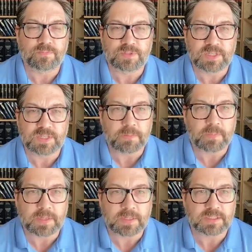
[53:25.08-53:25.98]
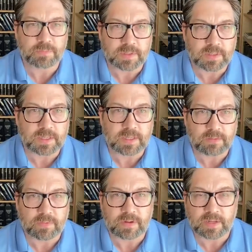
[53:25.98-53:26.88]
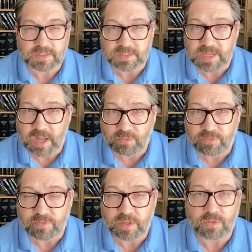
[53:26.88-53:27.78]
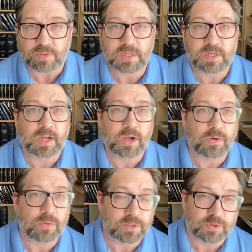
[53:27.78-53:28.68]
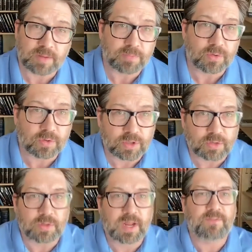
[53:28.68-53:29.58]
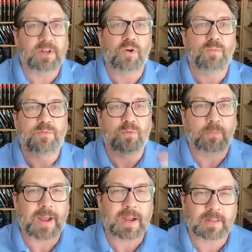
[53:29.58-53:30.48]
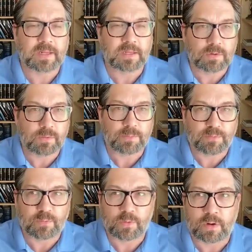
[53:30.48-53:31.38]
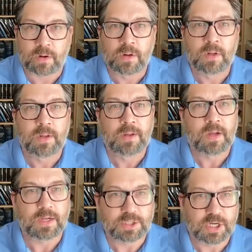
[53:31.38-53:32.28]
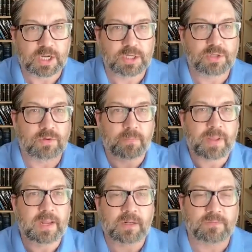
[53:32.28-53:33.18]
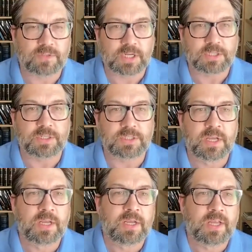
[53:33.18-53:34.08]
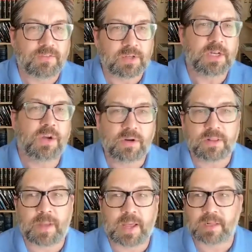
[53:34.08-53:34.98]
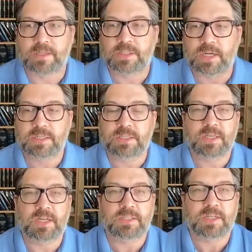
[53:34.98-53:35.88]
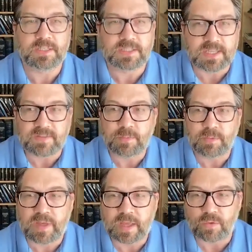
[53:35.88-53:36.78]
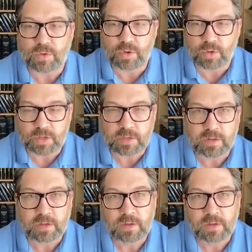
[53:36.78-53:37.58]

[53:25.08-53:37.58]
CPP disability itself, and you didn't go to a tribunal, you would have to go before, back then you would have went before a judge or a panel of judges. If you didn't go to the panel of judges, it's conceivable that you could